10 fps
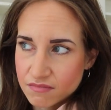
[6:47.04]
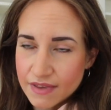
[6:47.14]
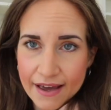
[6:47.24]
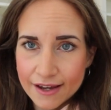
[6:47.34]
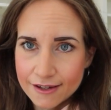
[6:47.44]

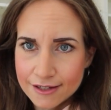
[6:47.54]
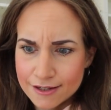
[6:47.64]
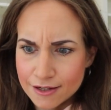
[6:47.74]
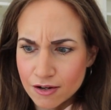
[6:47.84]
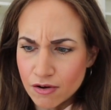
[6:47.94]
the air
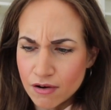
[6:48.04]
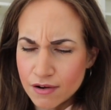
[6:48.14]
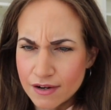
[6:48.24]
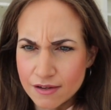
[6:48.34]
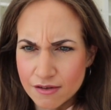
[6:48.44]
conditioning
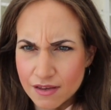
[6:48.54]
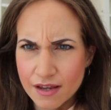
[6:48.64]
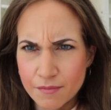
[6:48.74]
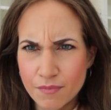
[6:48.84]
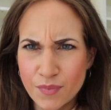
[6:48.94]
on and just
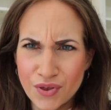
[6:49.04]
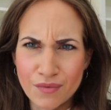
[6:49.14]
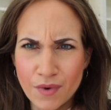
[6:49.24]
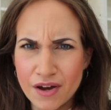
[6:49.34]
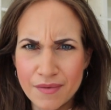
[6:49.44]
like put
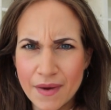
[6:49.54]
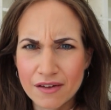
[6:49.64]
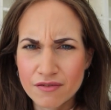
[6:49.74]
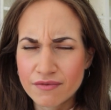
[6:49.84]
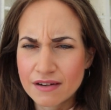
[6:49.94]
some ice
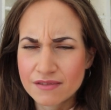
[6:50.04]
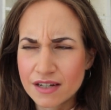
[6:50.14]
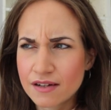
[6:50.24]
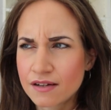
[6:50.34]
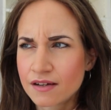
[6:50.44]
packs around
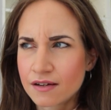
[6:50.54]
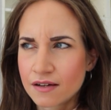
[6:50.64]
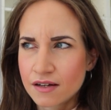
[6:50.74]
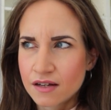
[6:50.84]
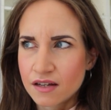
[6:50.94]
it,
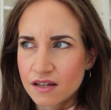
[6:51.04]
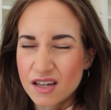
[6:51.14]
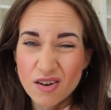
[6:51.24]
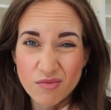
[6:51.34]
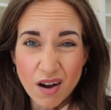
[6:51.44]

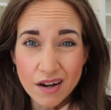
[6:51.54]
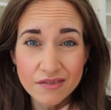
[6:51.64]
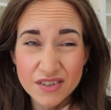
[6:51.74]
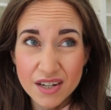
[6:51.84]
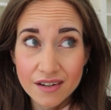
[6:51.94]
it
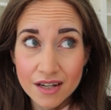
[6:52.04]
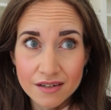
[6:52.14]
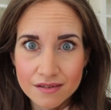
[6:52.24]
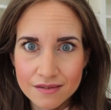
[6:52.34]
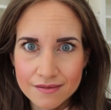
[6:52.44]
arrived
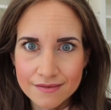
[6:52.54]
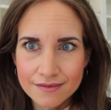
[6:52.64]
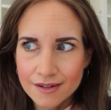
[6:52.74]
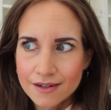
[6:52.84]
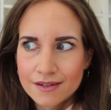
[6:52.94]
in
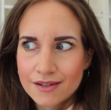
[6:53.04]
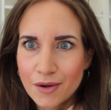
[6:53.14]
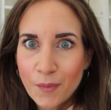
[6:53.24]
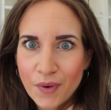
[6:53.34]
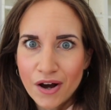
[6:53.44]
like
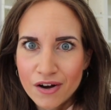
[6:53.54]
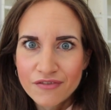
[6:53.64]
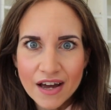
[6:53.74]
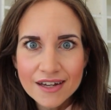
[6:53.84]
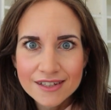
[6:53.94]

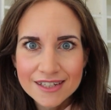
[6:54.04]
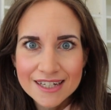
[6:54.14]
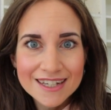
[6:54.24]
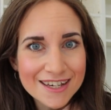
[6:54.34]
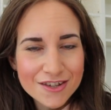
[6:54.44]
perfect
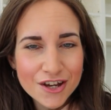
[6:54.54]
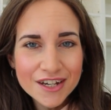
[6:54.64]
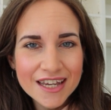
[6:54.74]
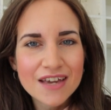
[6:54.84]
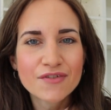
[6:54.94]

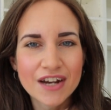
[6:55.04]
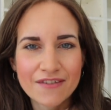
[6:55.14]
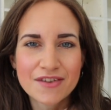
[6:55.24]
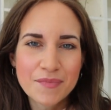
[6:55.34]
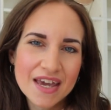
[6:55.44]
condition even
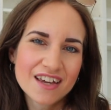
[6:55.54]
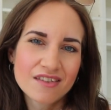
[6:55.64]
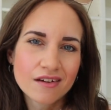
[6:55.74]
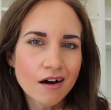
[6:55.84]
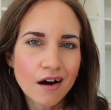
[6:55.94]
after being in
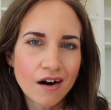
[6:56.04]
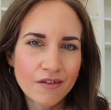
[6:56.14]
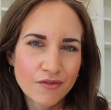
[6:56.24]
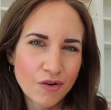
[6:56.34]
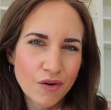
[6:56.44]
the
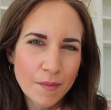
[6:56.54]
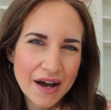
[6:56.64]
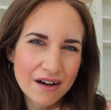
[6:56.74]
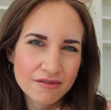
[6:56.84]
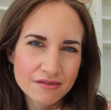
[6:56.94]
car for
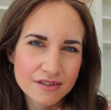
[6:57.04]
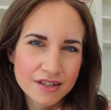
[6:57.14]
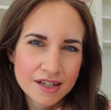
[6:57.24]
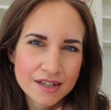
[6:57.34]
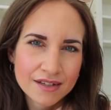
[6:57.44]
about
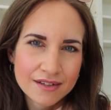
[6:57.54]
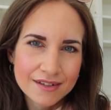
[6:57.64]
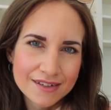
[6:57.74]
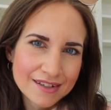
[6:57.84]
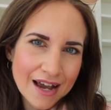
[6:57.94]

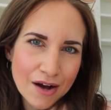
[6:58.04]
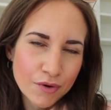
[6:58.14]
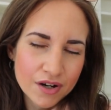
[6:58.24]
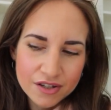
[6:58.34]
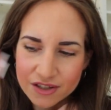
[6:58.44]
an
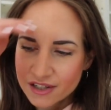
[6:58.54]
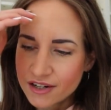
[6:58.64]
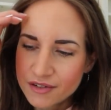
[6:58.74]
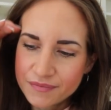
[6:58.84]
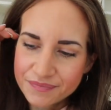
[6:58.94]
hour.
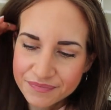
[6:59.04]
So